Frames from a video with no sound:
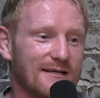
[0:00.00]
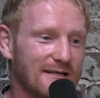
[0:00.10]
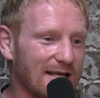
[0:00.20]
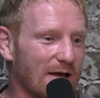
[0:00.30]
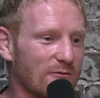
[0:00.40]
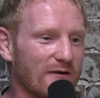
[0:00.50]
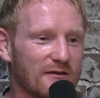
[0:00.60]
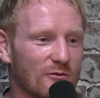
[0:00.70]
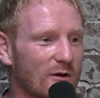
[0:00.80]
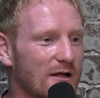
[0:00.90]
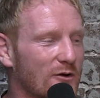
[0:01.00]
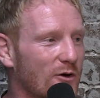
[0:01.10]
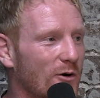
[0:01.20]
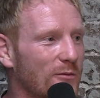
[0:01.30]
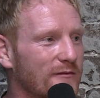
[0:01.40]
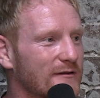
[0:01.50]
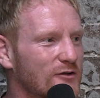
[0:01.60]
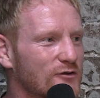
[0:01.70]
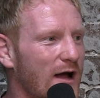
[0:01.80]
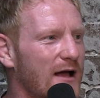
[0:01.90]
yeah, we've had the World Cup, we've had the
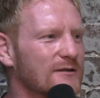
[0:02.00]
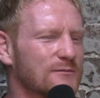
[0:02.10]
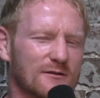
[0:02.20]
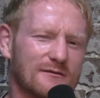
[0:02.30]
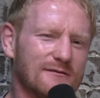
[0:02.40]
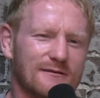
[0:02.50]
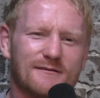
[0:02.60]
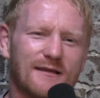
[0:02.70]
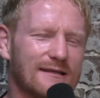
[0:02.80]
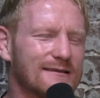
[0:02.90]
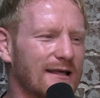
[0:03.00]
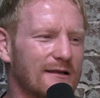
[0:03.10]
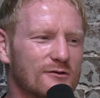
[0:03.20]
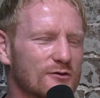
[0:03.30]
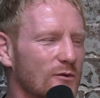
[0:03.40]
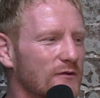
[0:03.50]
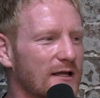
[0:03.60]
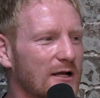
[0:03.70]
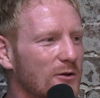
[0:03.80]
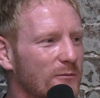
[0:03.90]
trials, but they just want
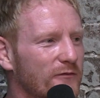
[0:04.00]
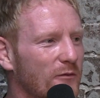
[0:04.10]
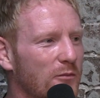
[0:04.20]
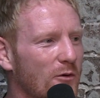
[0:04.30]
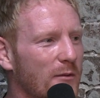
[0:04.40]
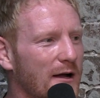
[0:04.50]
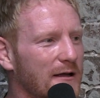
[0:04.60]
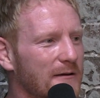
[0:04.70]
their club football back.